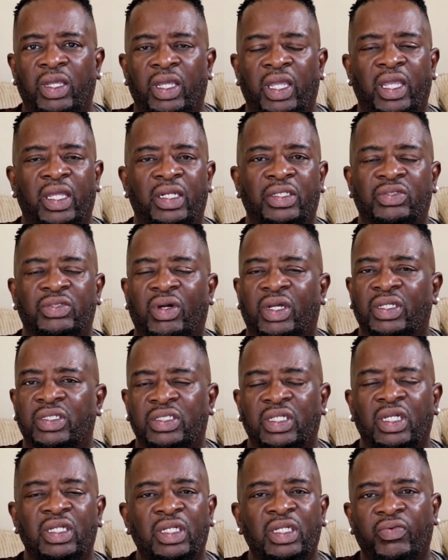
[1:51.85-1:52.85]
And so I
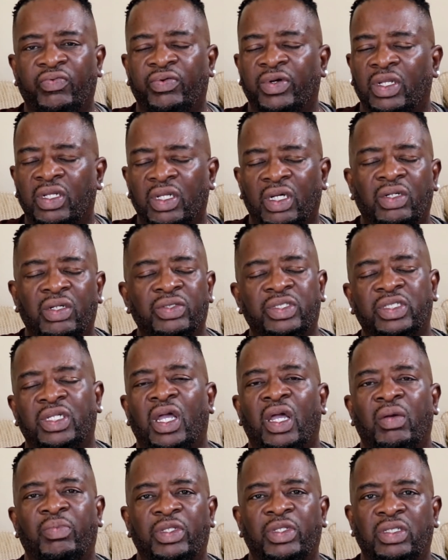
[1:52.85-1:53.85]
sat there for a long
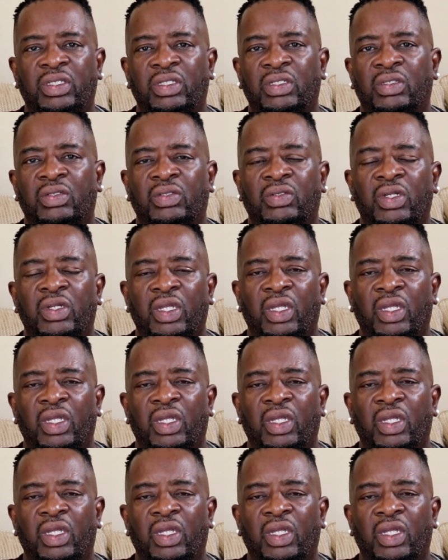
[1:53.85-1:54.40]
time until,